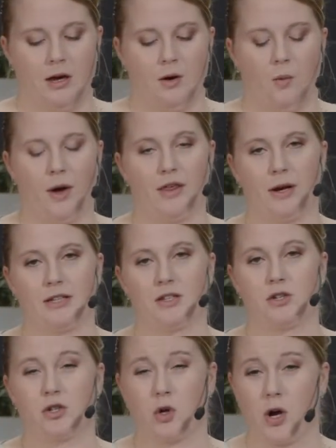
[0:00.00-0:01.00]
Whether it's
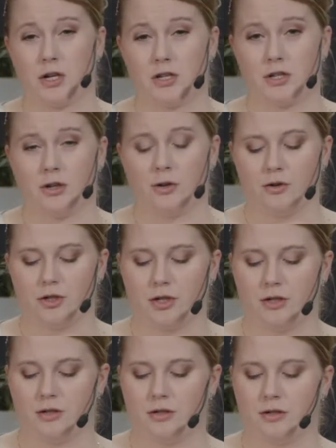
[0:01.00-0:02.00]
storage
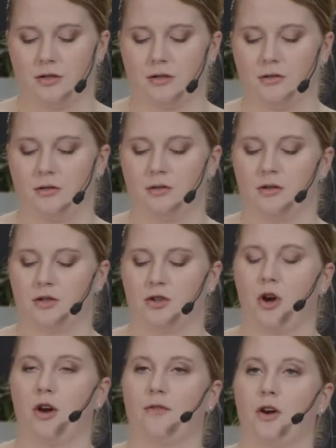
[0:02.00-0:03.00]
solutions,
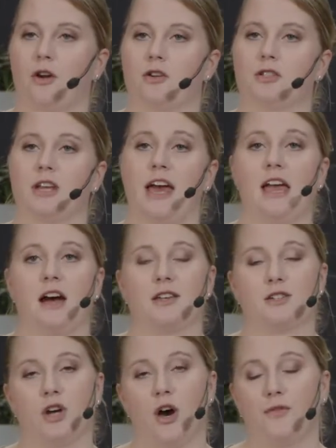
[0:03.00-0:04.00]
servers, AI
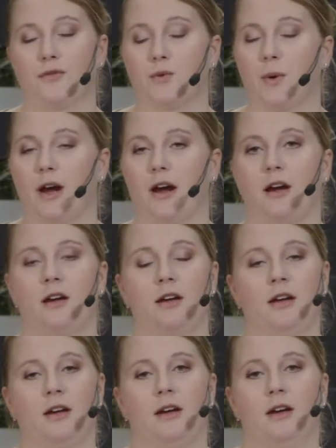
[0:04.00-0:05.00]
software,
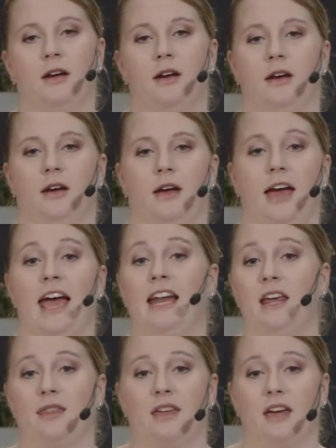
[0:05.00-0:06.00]

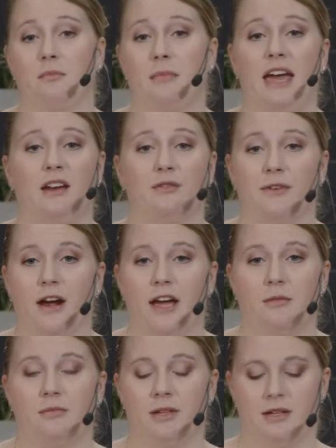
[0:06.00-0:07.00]
anything,
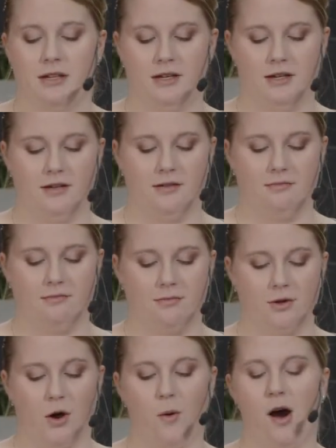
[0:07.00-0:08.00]
mainframe,
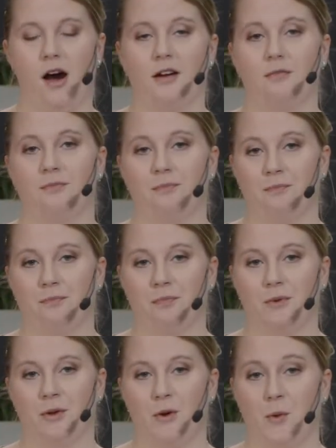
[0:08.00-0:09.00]
go on.
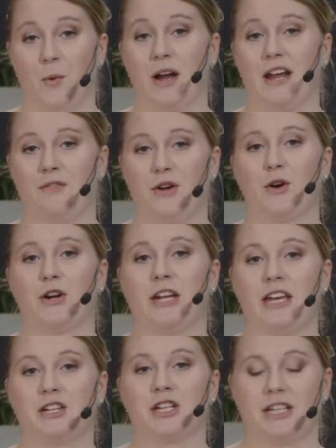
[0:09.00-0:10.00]
Whatever your
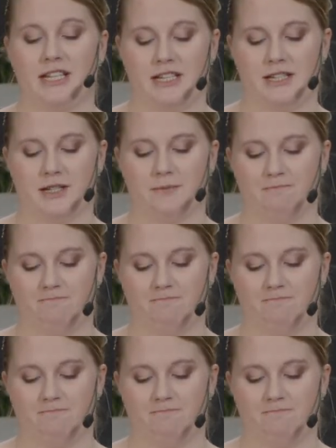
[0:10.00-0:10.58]
niche is,